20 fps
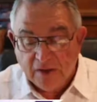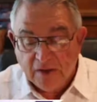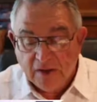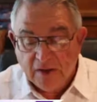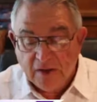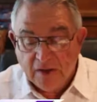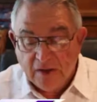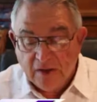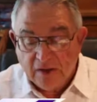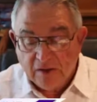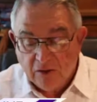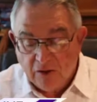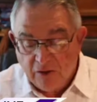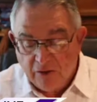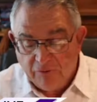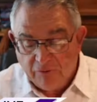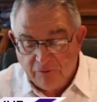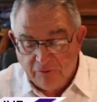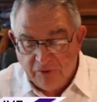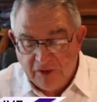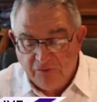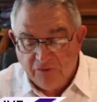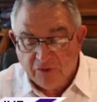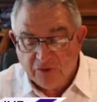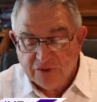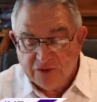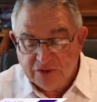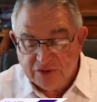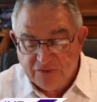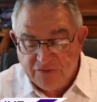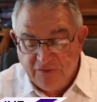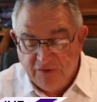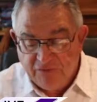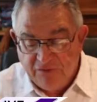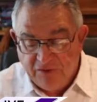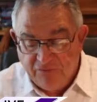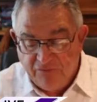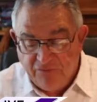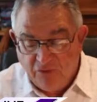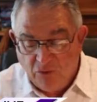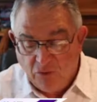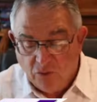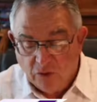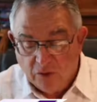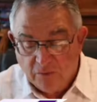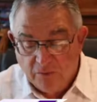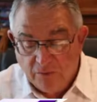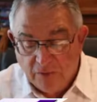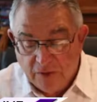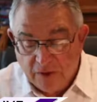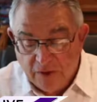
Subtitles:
I'm going to read verses 54